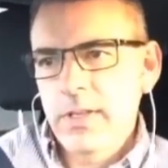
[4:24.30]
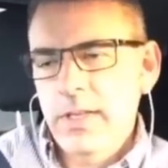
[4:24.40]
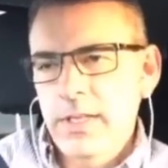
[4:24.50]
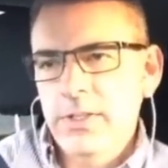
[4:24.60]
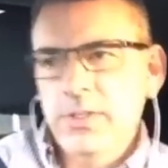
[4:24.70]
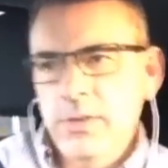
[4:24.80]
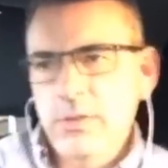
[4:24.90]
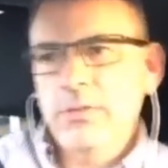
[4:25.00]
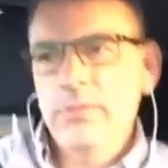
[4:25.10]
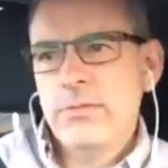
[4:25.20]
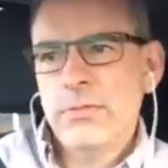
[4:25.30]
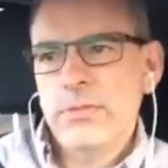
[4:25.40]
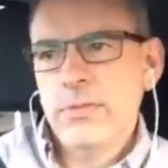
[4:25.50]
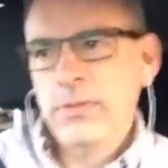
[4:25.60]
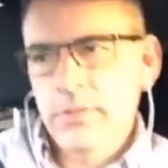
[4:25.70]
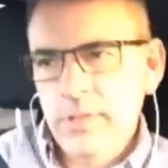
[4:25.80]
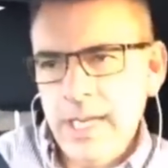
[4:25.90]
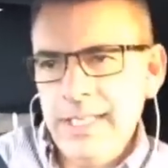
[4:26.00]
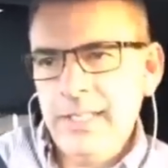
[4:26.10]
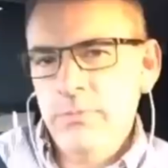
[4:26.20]
And so I
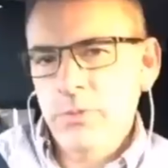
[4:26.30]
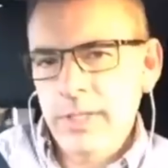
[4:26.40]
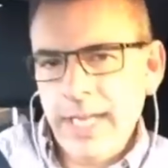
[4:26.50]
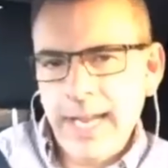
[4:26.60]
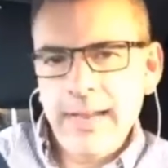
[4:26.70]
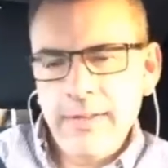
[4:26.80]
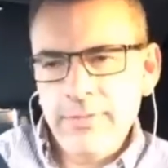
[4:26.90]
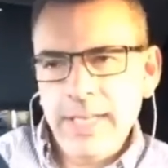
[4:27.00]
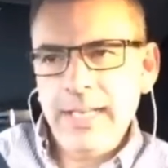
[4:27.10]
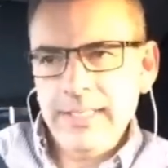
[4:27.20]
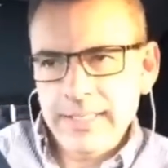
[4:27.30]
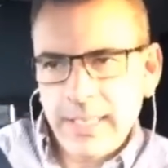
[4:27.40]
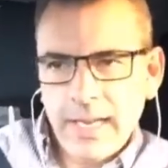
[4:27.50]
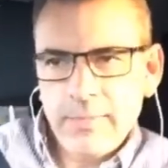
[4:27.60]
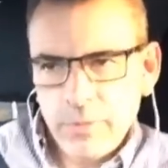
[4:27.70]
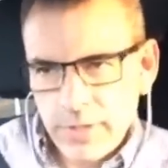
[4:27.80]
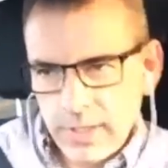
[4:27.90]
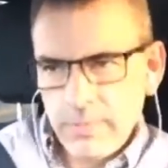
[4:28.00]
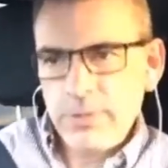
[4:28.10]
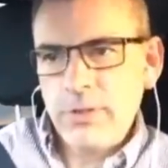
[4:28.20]
didn't really have that time with
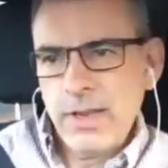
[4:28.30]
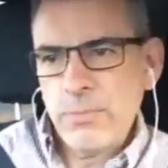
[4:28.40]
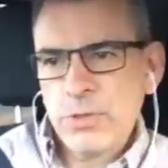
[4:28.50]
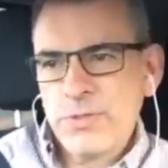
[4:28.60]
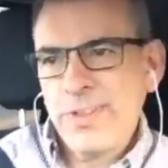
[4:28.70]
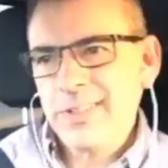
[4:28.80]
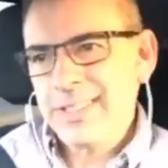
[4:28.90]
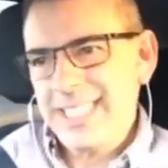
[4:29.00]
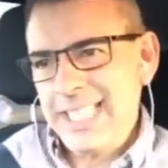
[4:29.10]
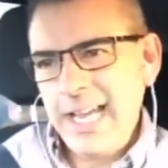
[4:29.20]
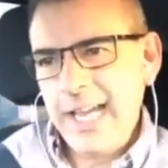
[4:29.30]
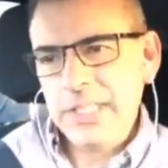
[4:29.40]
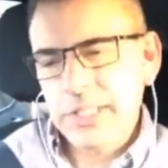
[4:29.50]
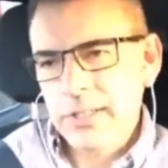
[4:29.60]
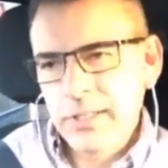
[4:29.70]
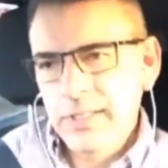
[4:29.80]
him, so I almost felt detached.